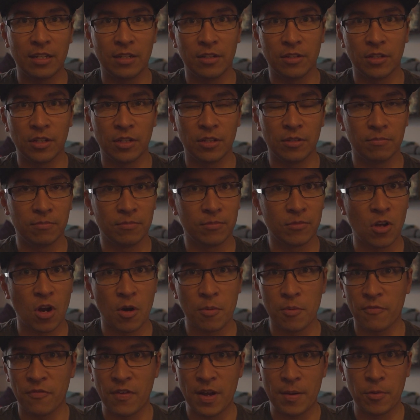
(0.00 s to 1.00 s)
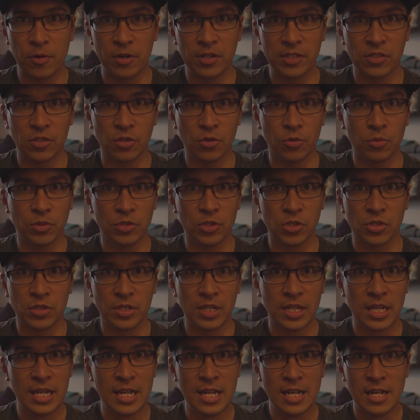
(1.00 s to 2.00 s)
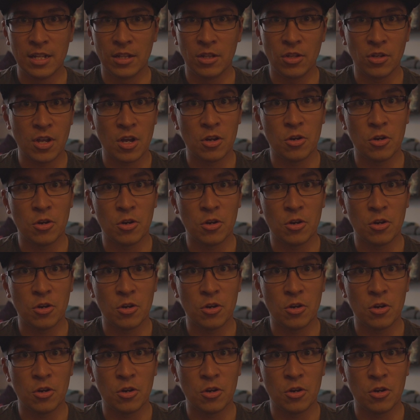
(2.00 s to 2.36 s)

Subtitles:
the carbon fiber insert would just look